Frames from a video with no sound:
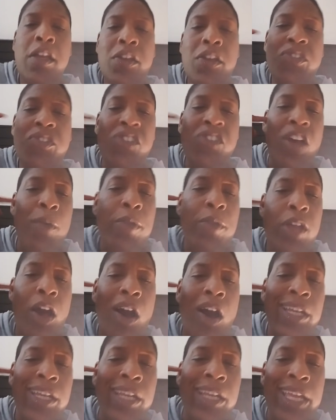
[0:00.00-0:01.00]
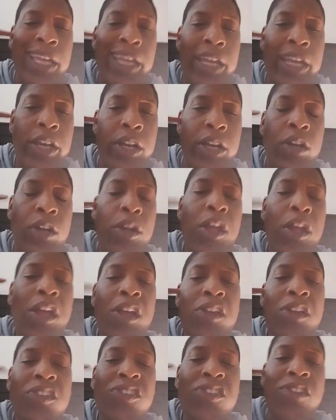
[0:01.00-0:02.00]
Some of y'all can hear.
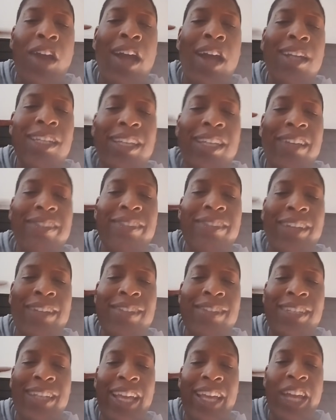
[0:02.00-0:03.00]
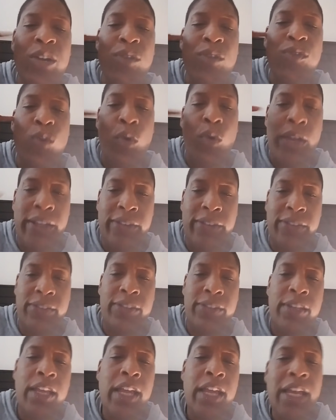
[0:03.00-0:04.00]
Start listening to the inner voice